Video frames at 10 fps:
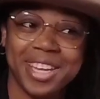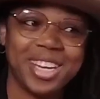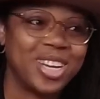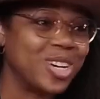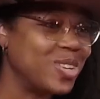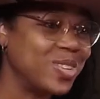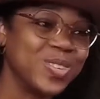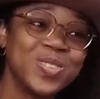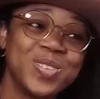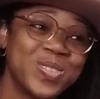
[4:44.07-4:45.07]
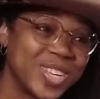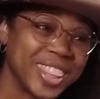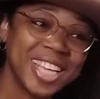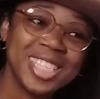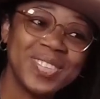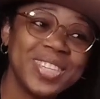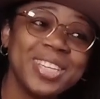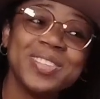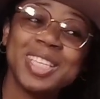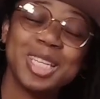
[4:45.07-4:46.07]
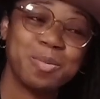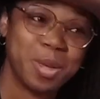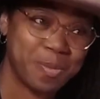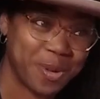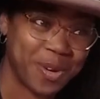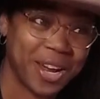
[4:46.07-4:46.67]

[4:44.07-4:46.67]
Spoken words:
No, with this one, it was a little bit more.